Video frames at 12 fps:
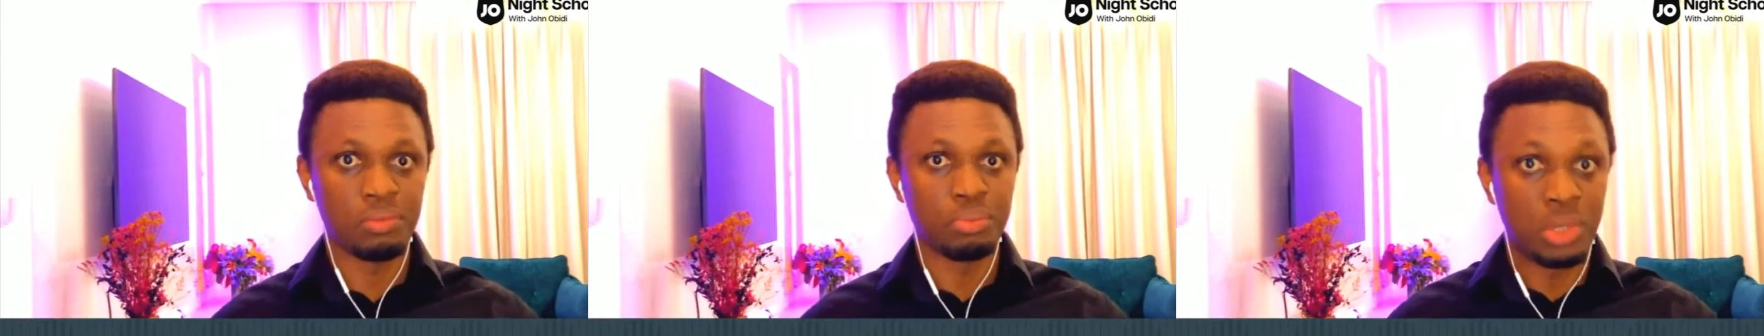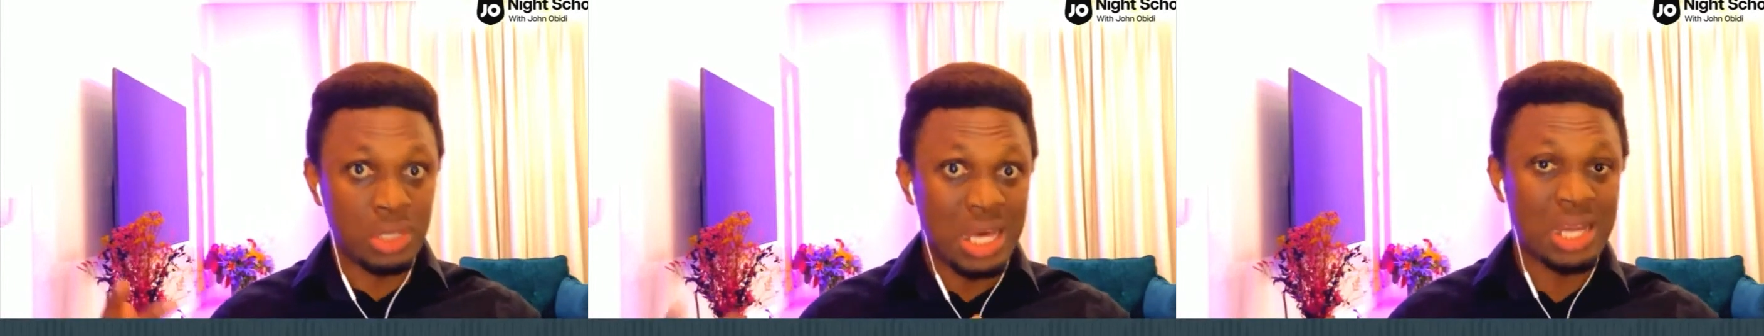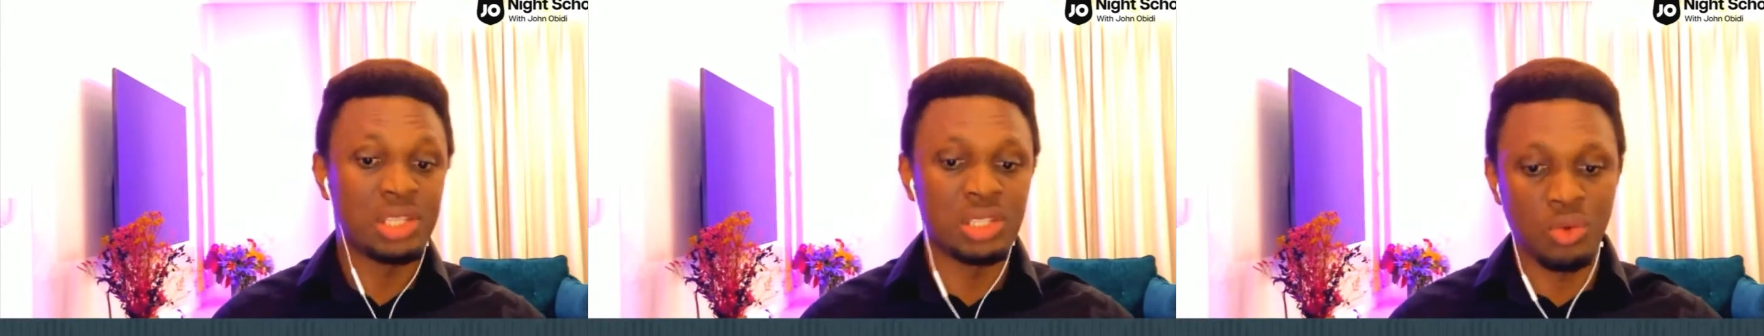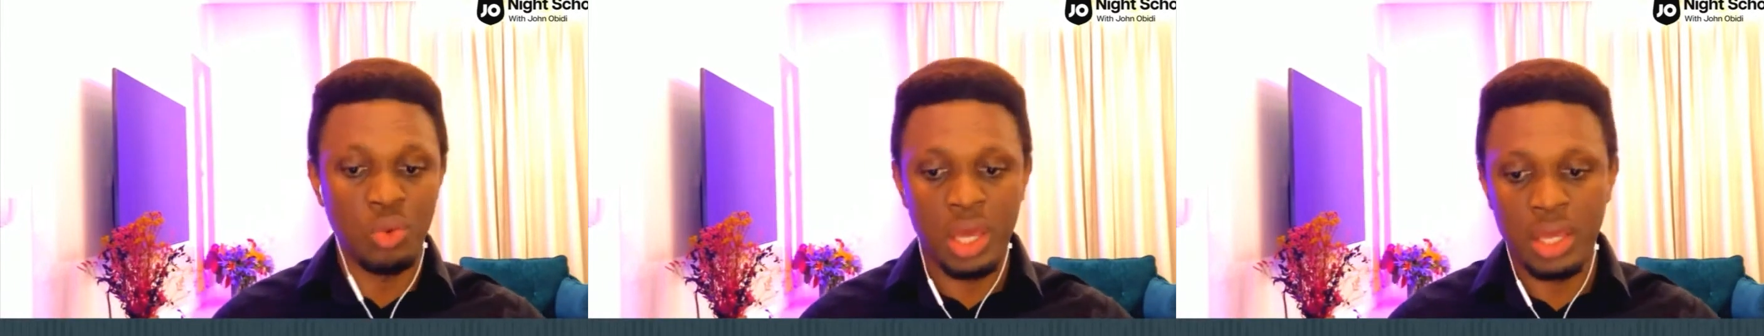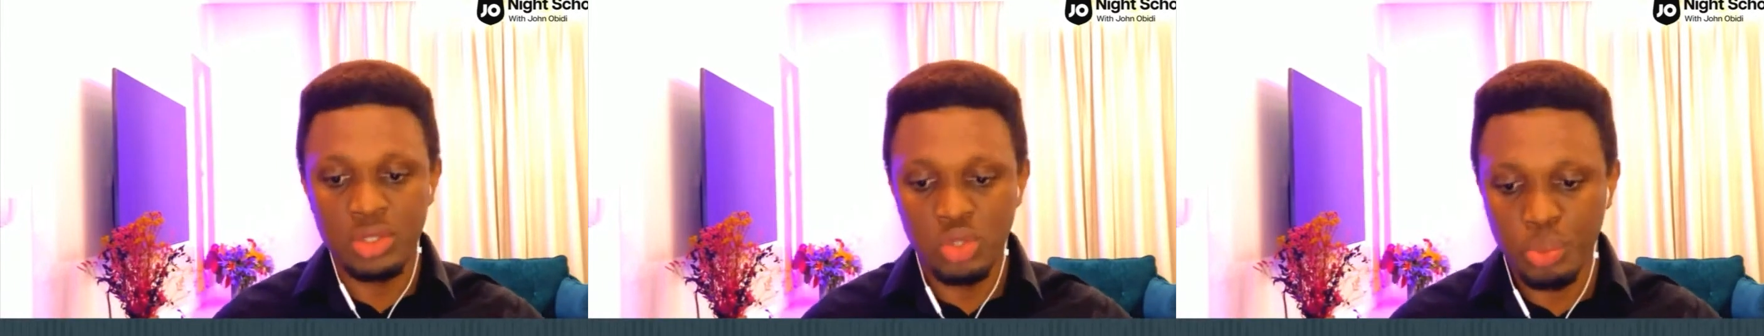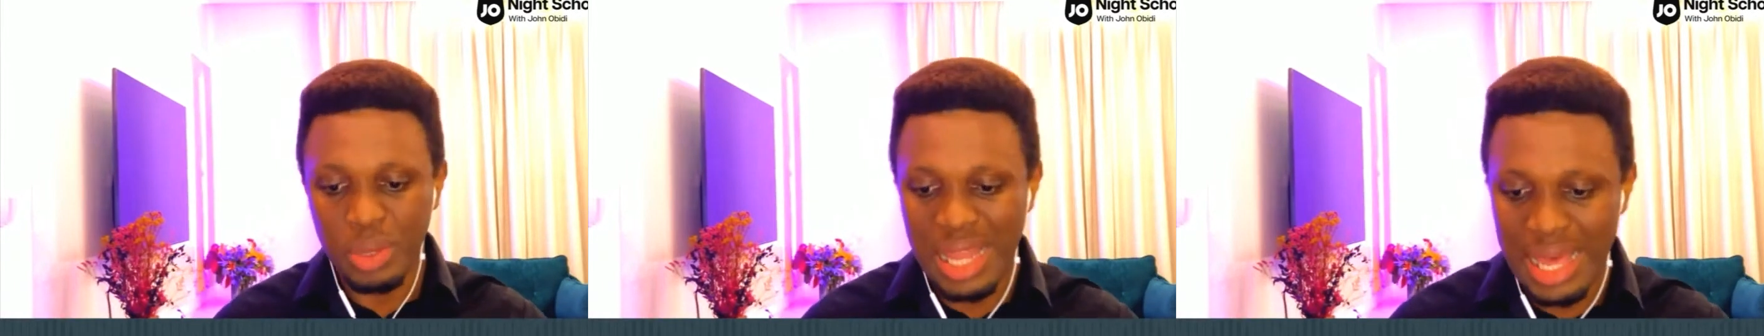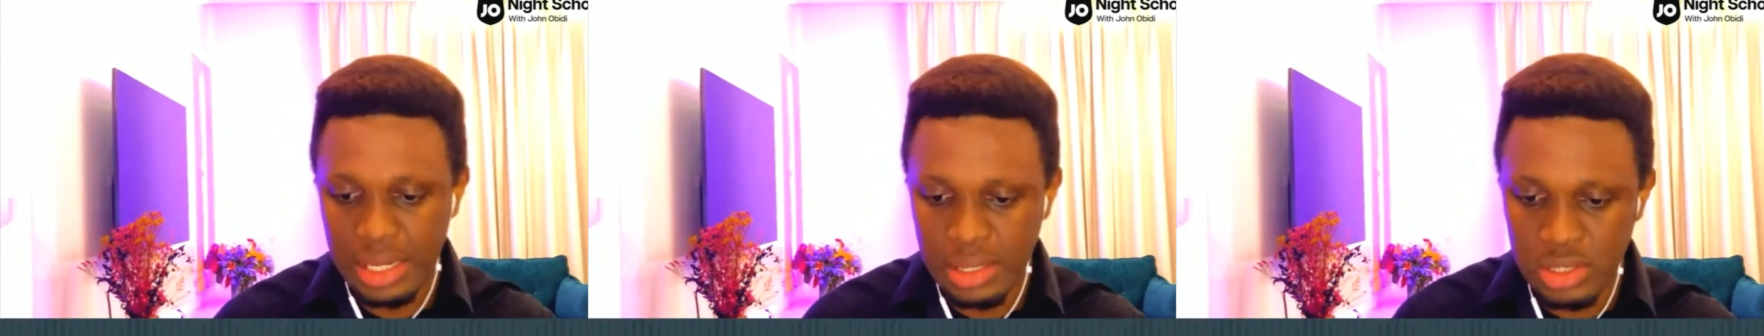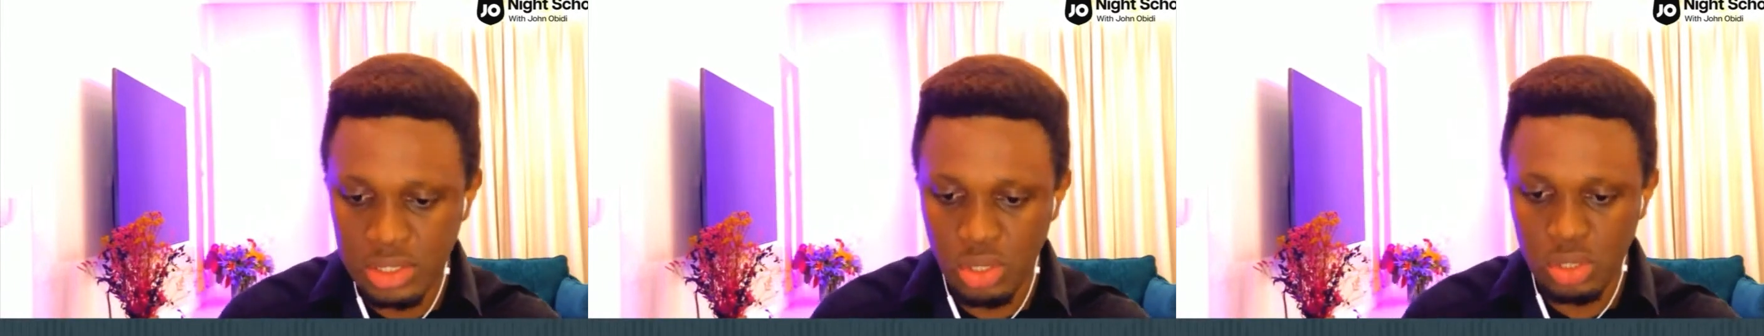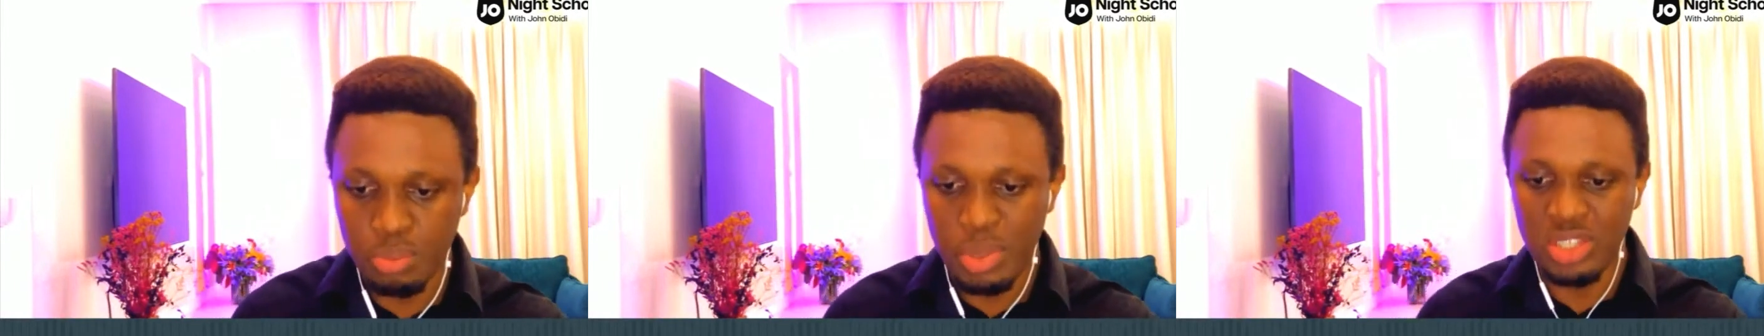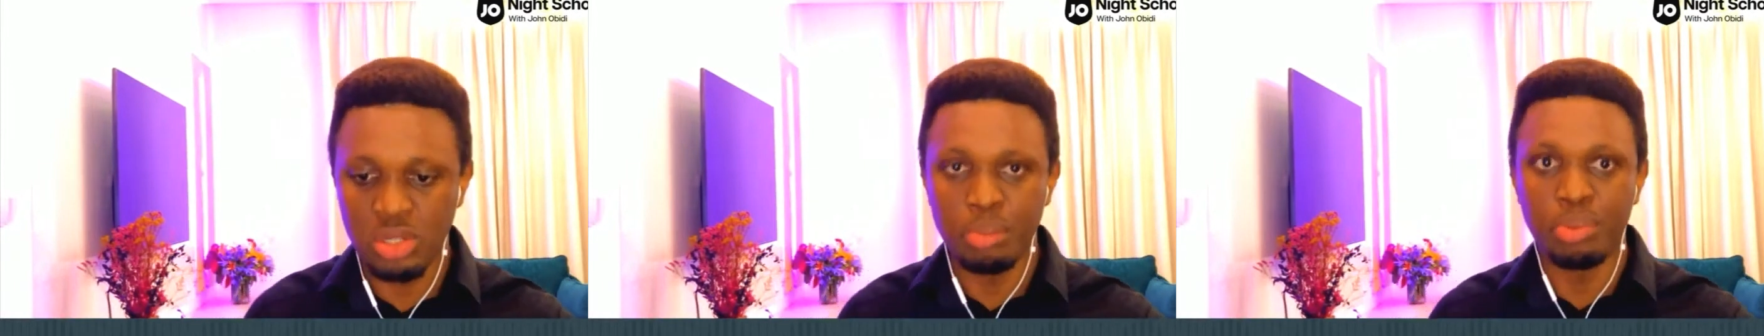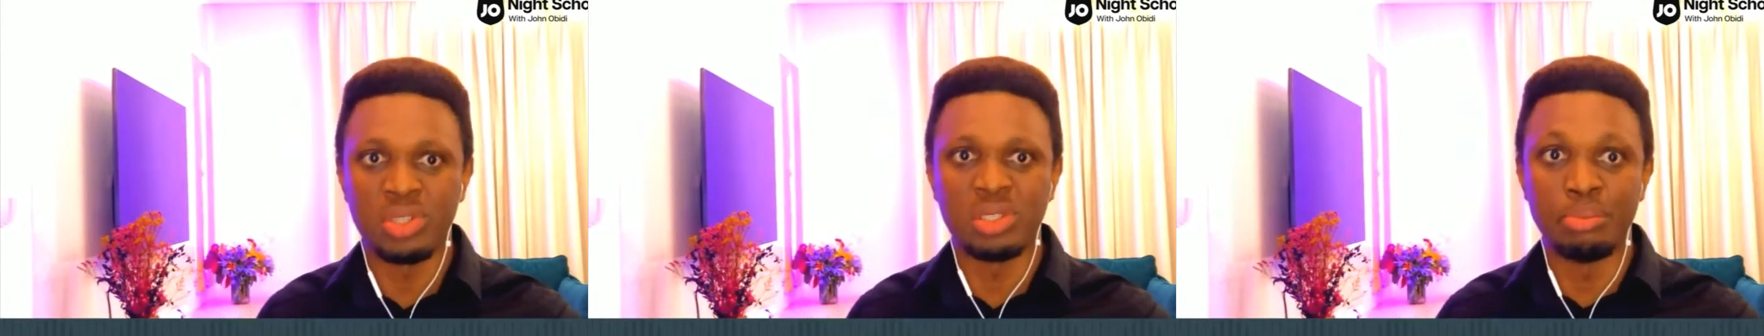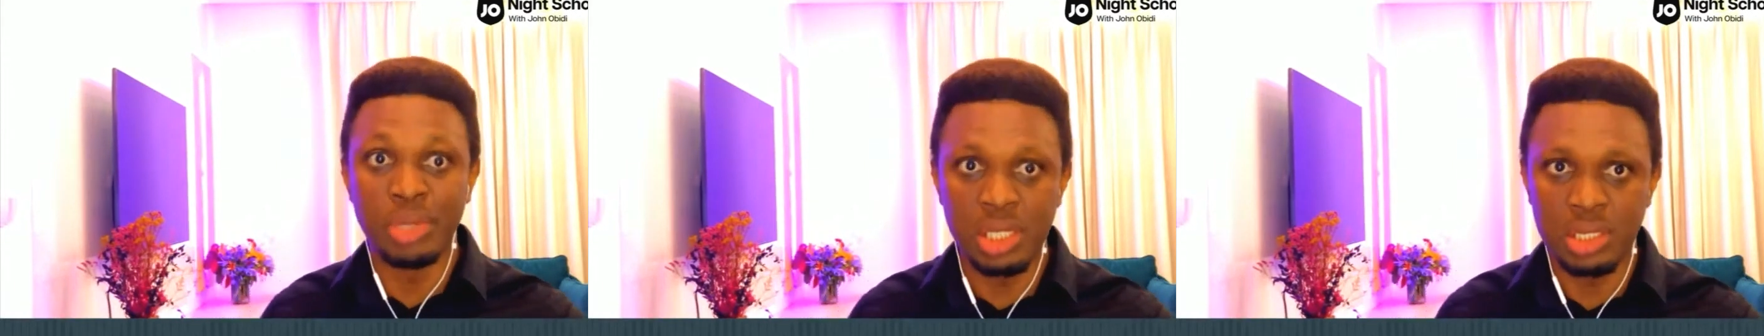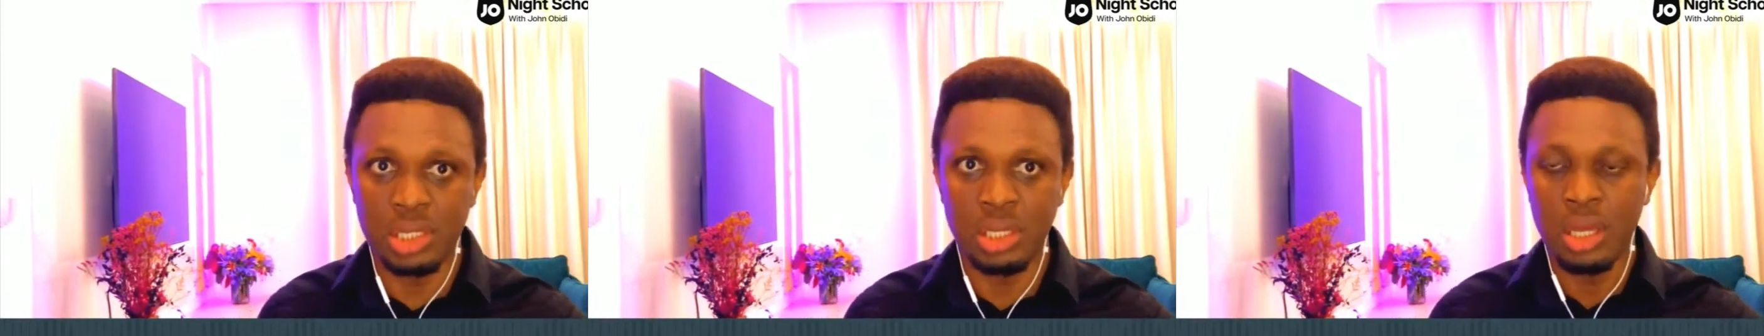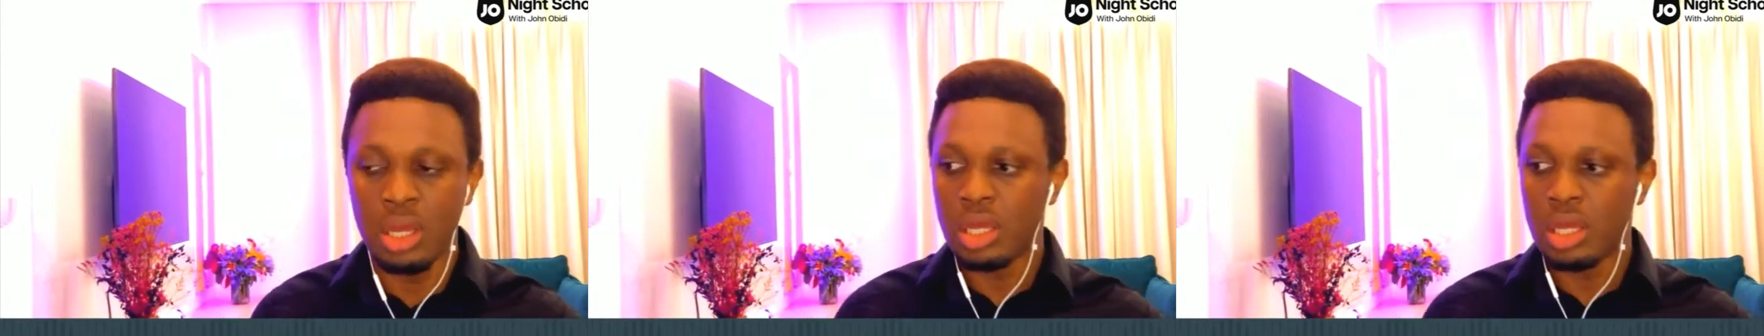But that is the way to plan. It's not based on possibility,